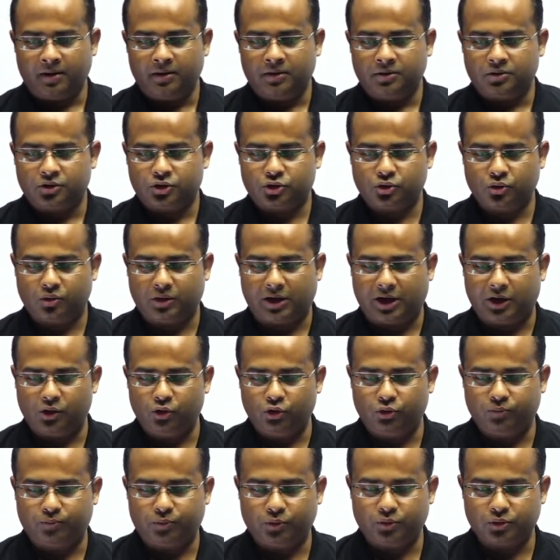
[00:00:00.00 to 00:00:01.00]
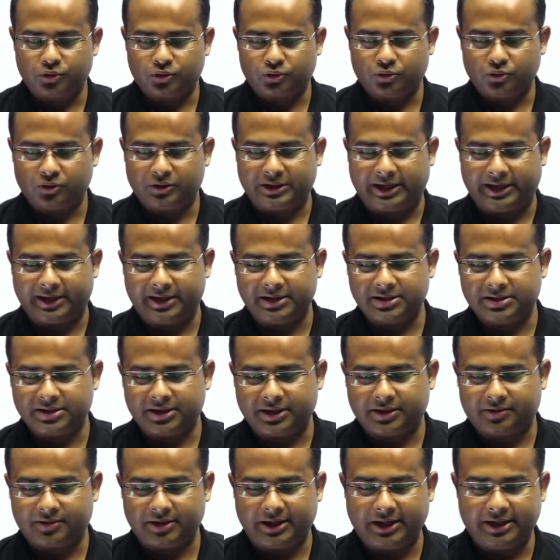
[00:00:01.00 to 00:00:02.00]
So aloo posto, that is a
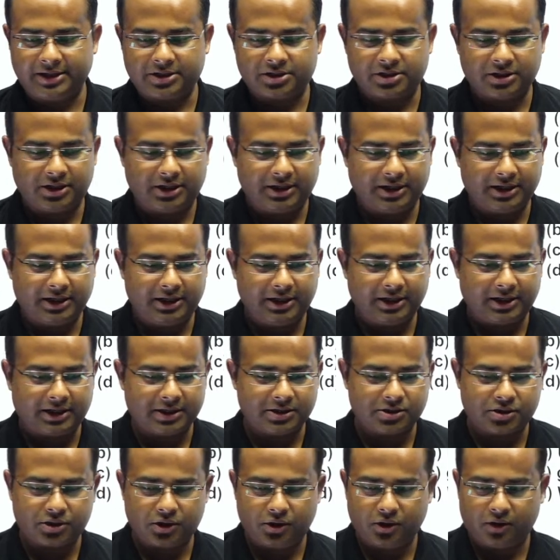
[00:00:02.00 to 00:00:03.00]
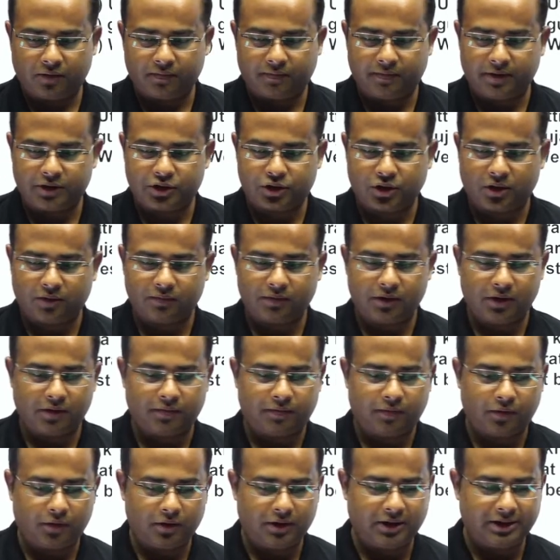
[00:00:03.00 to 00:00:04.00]
traditional delicacy of which of the
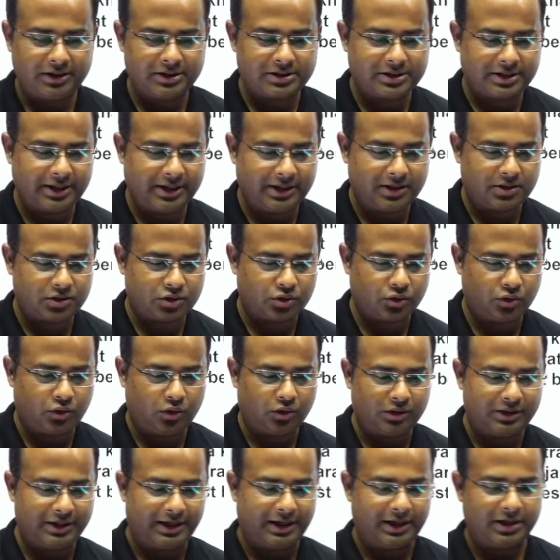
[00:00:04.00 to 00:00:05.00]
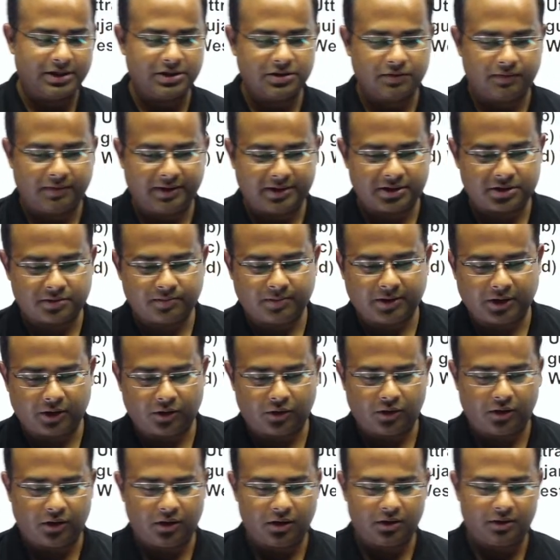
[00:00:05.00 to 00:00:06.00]
following states? So that is West
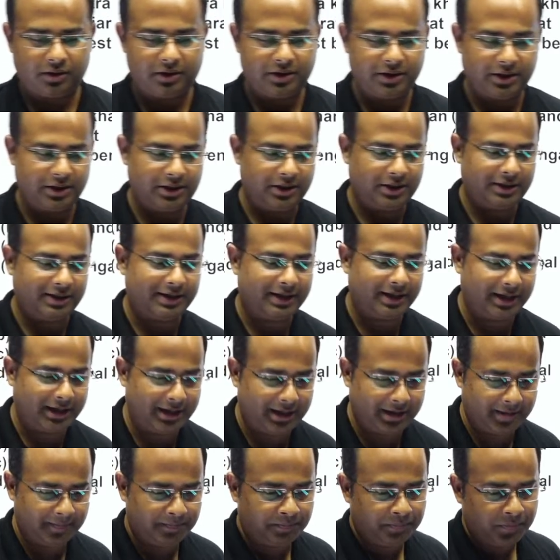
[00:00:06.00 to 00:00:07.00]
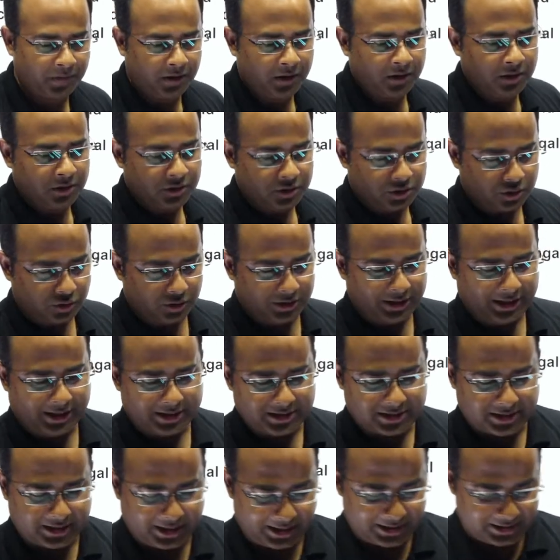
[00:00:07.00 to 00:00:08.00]
Bengal, D. So
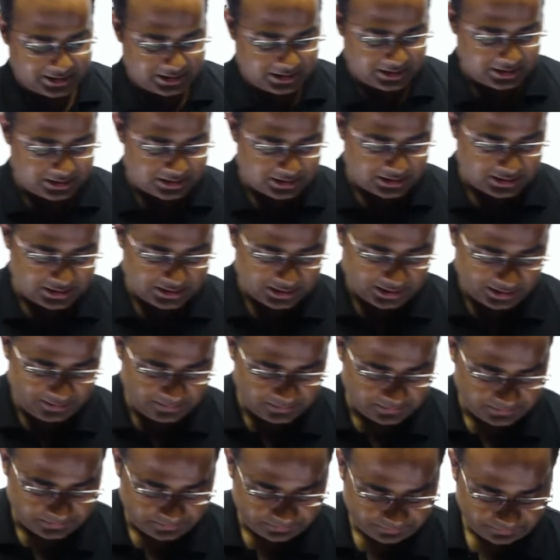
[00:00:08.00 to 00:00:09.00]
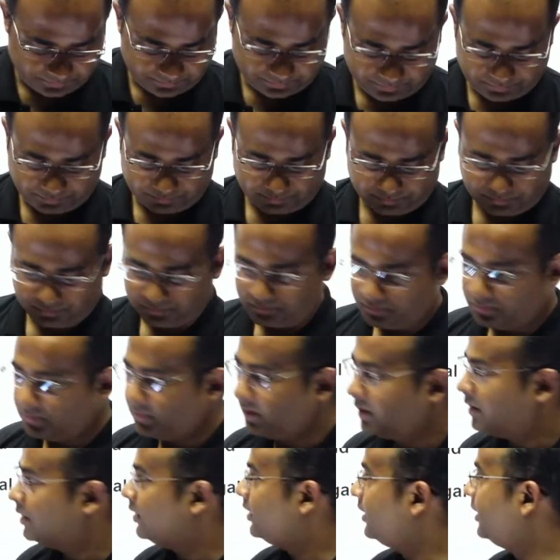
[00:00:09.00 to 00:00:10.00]
yes guys, this is a
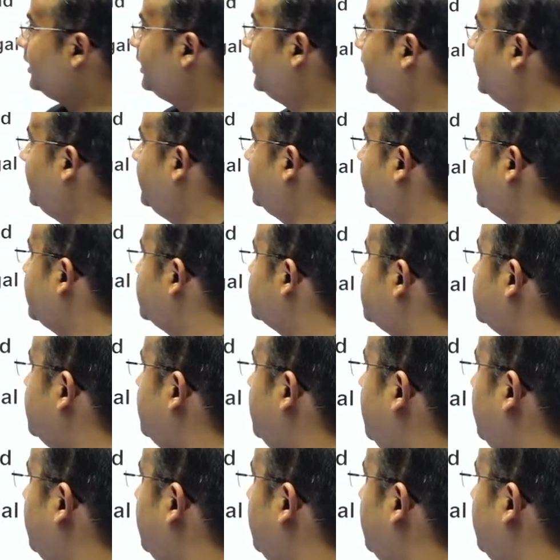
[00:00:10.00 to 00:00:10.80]
delicacy